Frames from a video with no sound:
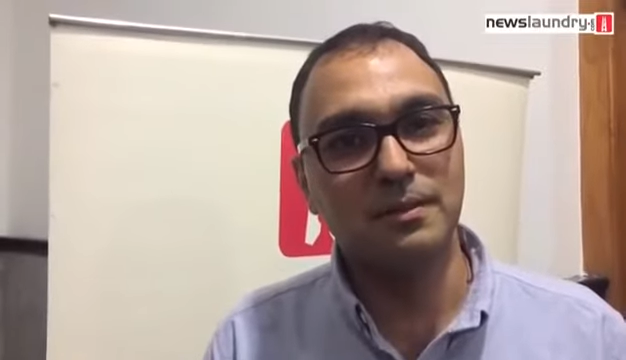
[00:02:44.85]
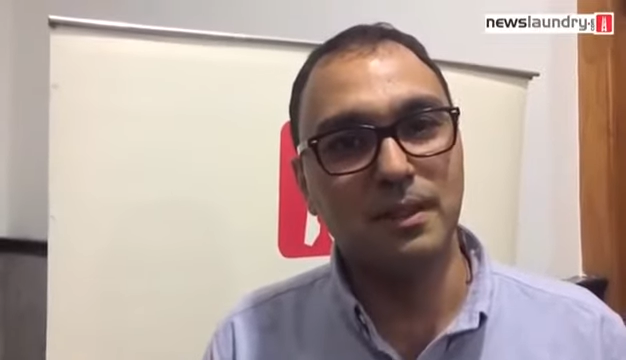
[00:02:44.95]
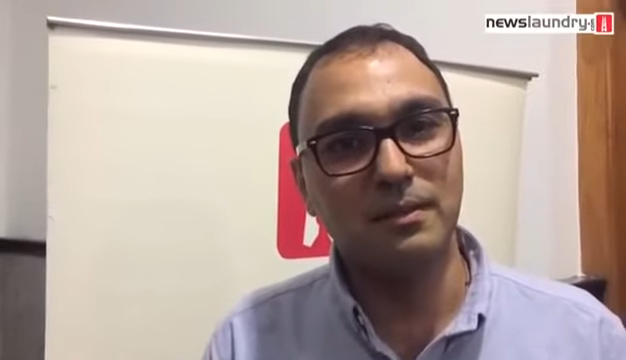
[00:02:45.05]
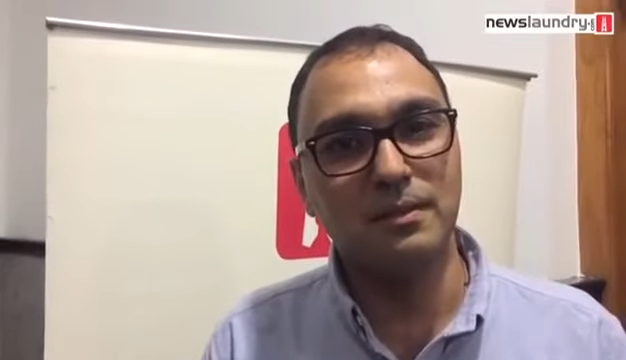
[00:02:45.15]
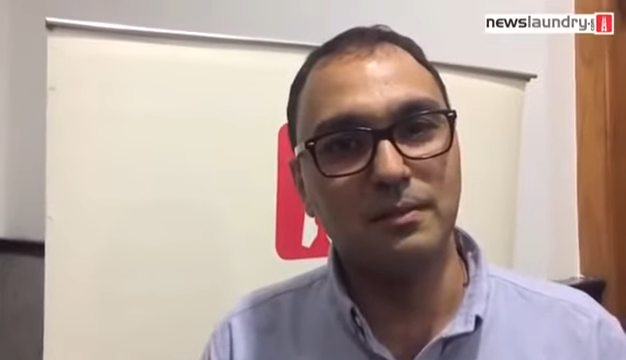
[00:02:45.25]

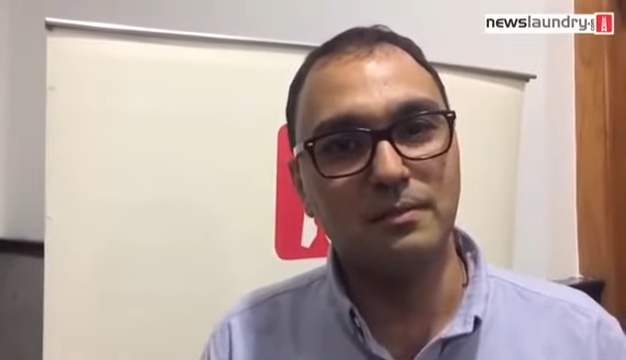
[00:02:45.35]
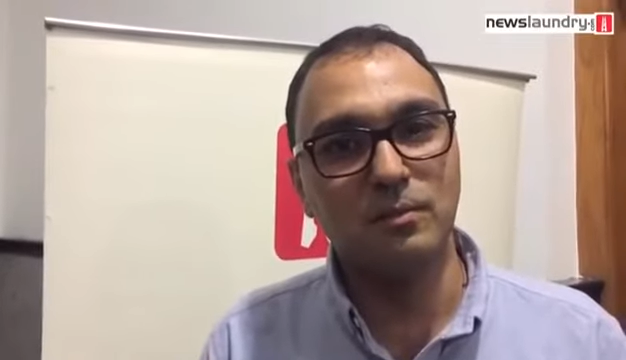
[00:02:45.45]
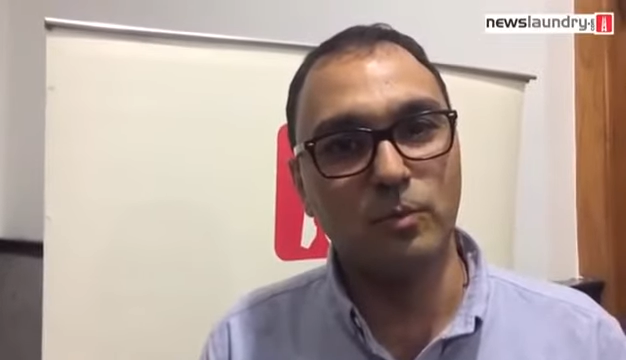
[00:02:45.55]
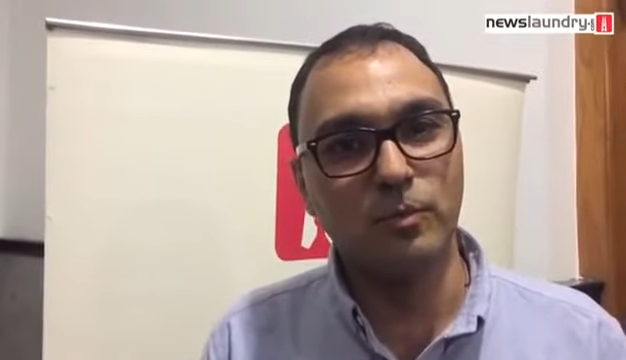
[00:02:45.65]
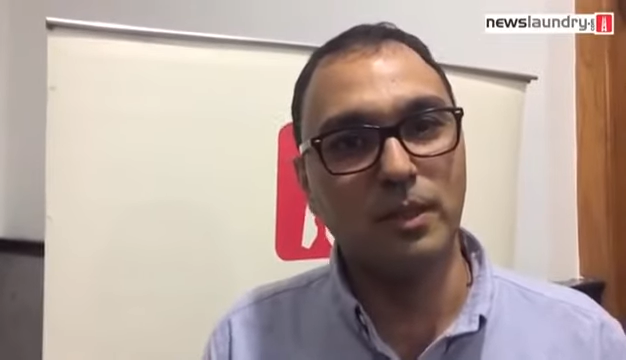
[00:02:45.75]
and
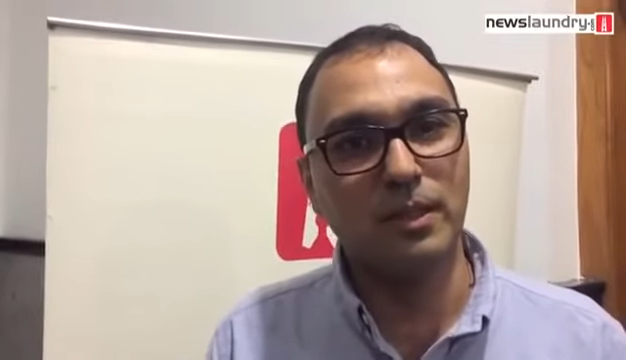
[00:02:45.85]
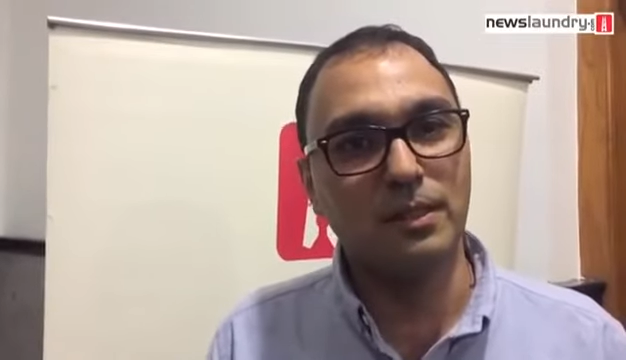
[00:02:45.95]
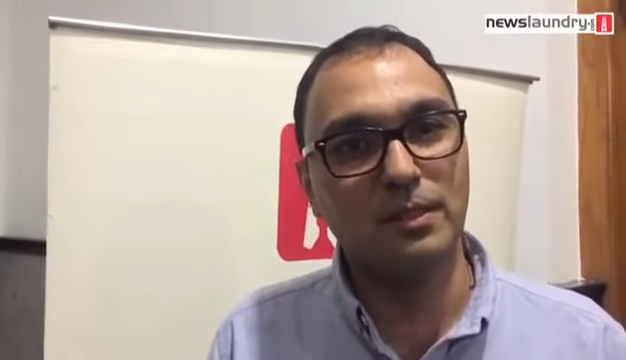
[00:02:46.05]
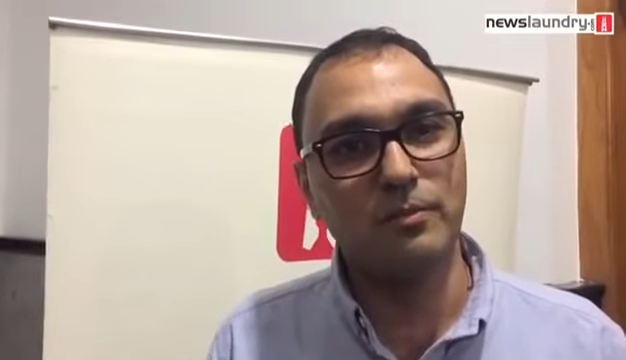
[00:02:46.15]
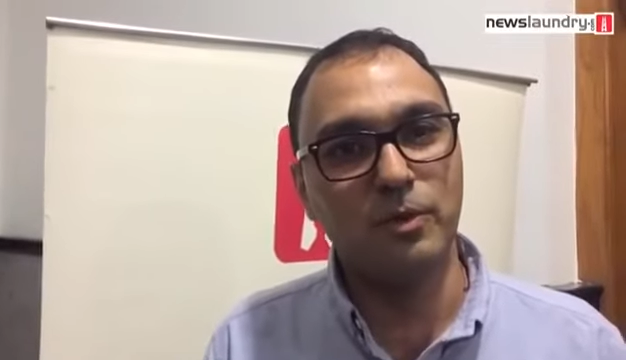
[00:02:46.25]
hopefully
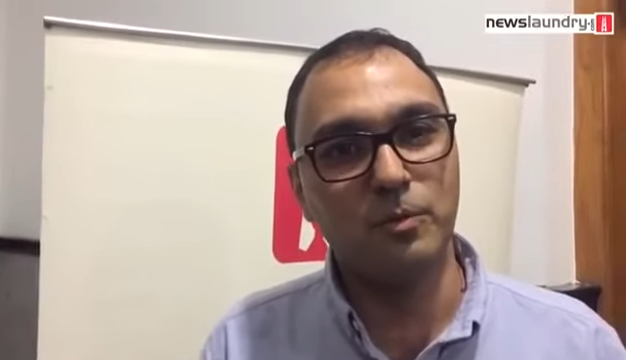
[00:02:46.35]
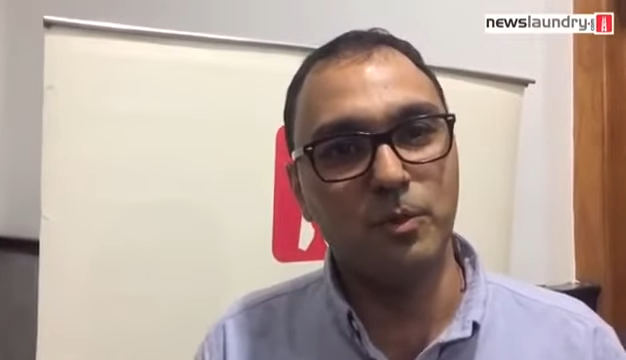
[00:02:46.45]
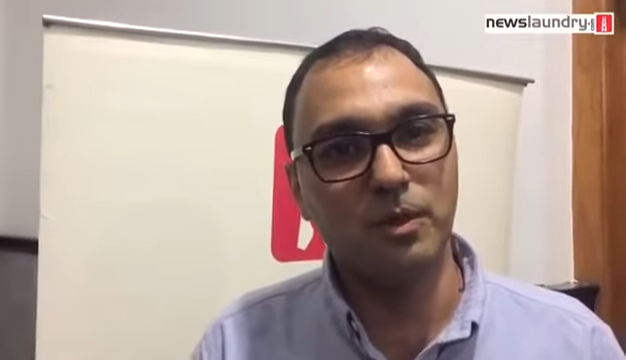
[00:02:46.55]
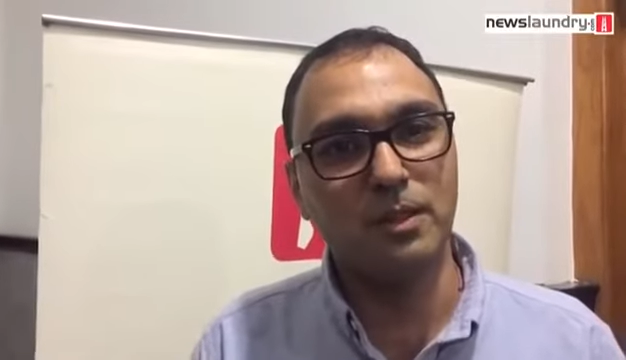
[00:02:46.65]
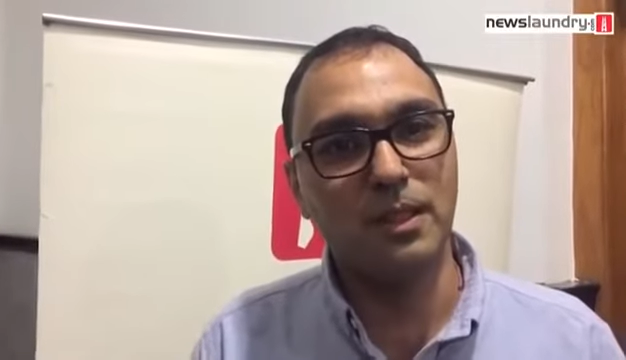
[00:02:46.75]
another few more.